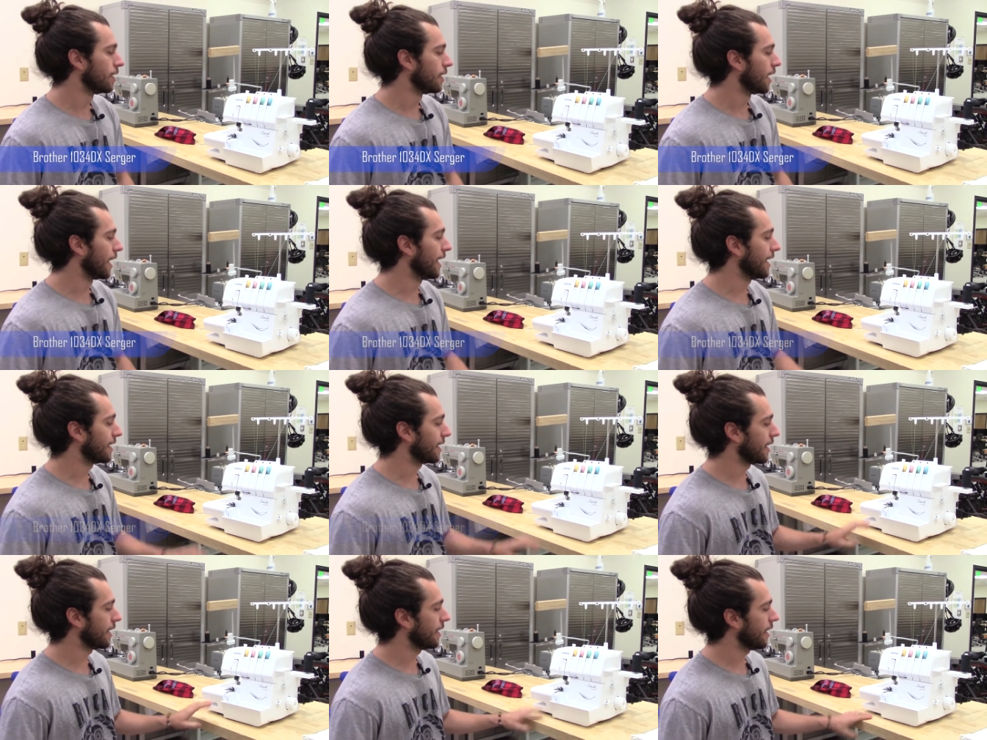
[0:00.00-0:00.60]

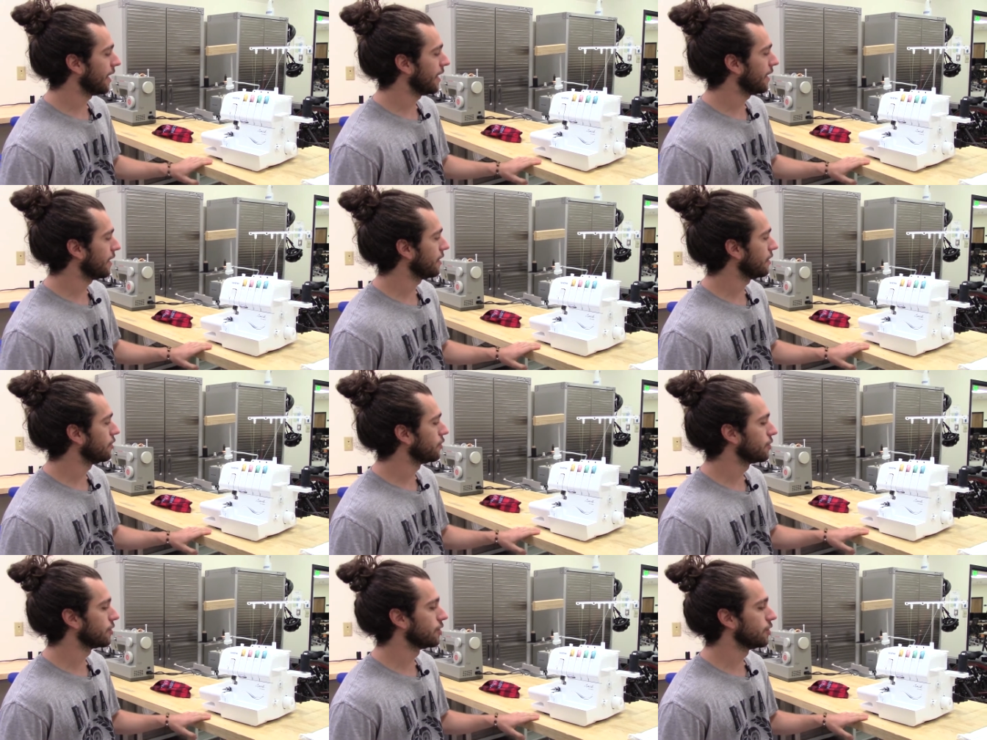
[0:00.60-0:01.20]
aka
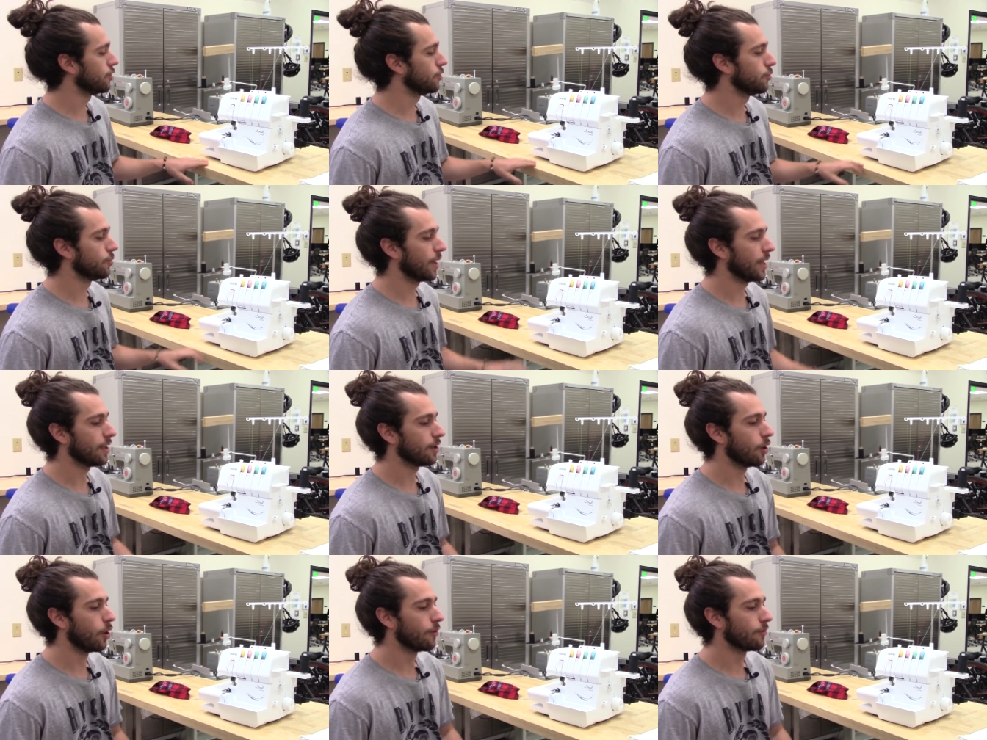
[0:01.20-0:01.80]
you can do
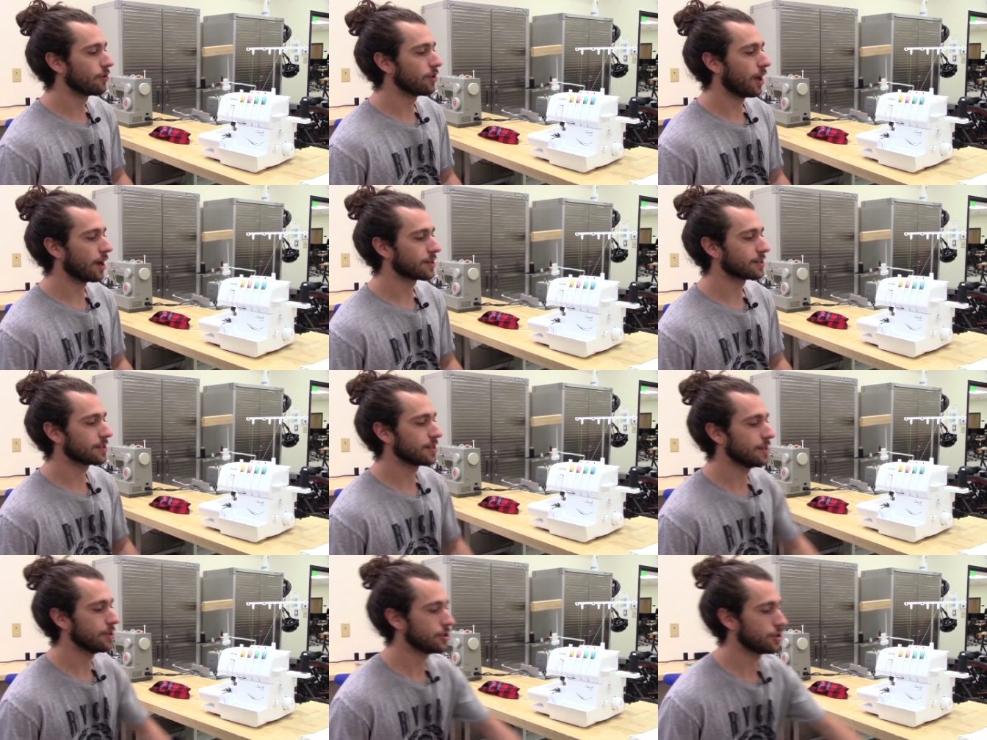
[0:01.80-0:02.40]
an overlock
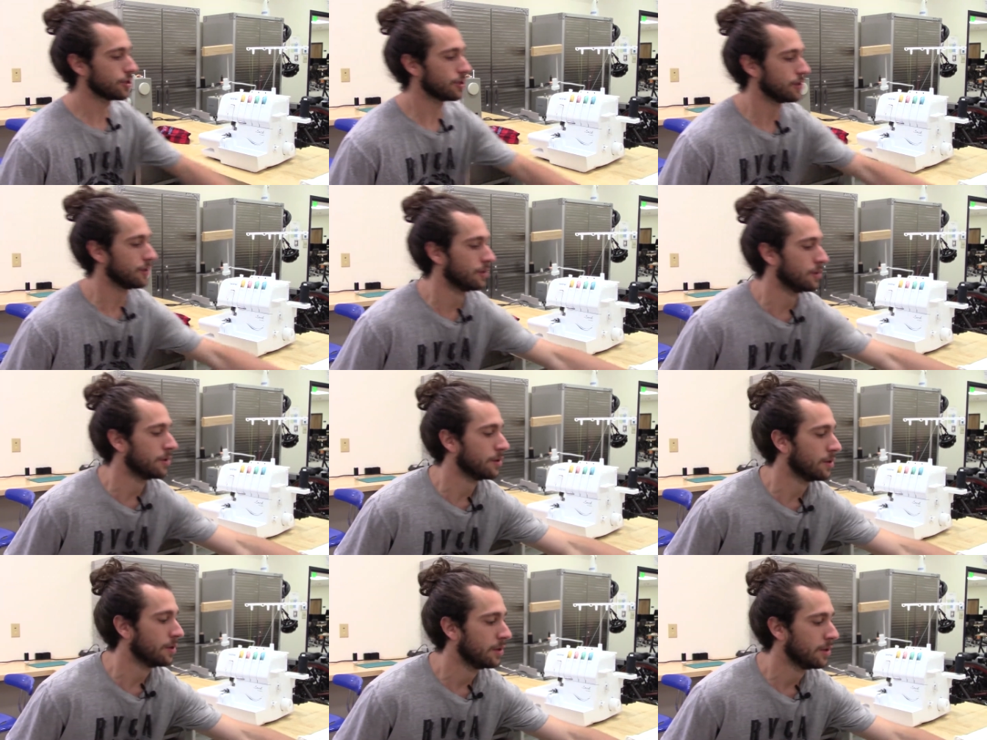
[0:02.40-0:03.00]
stitch,
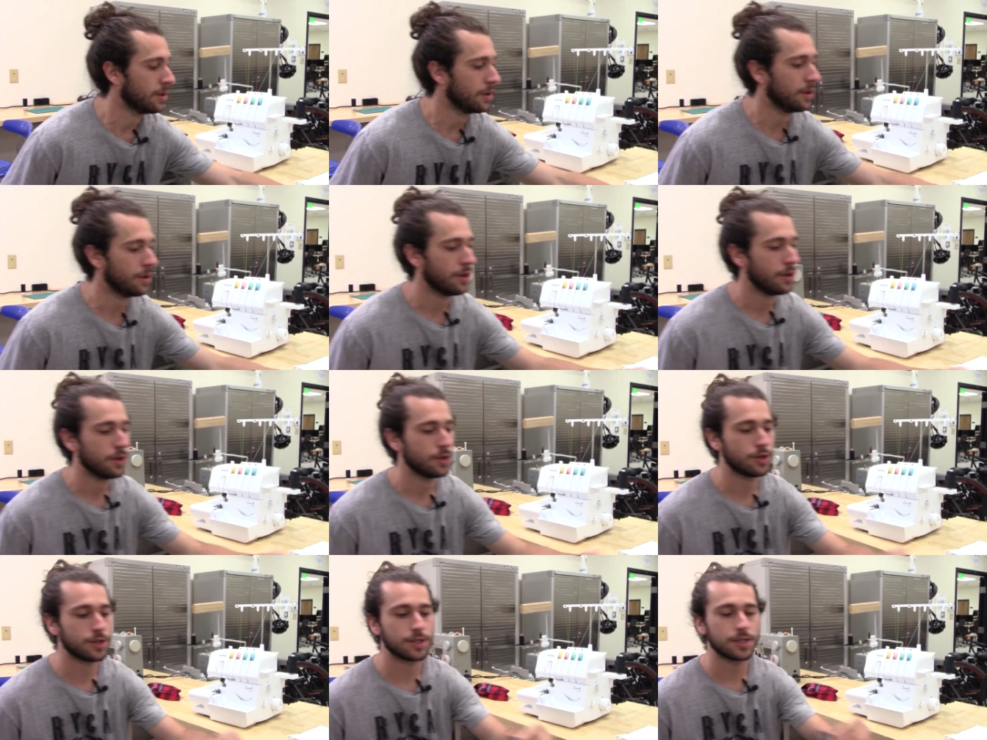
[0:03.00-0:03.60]

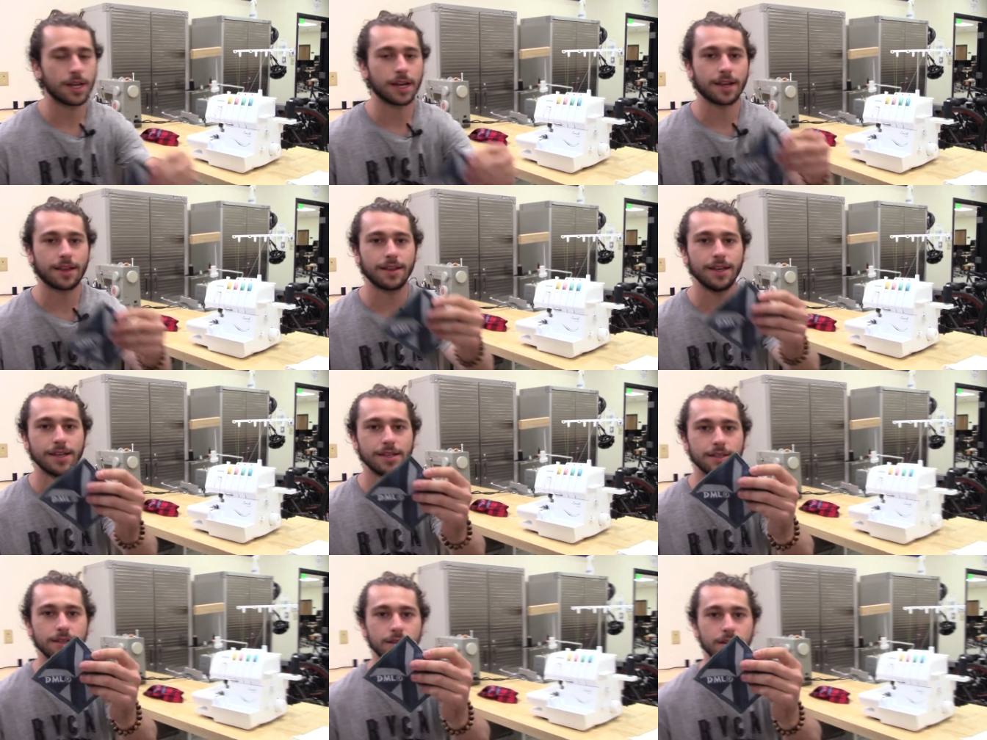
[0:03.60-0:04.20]
just like
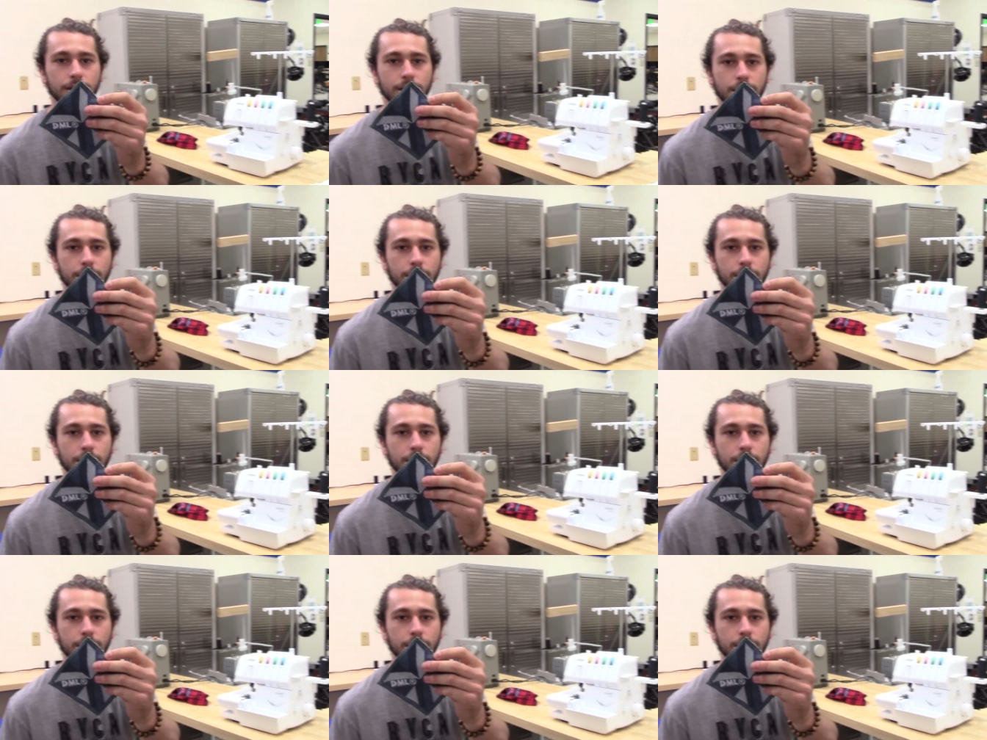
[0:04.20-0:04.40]
this,